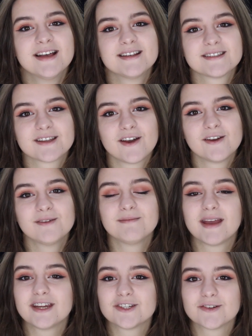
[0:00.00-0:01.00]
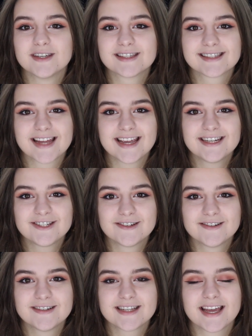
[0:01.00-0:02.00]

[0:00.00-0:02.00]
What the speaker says: So make sure you stay tuned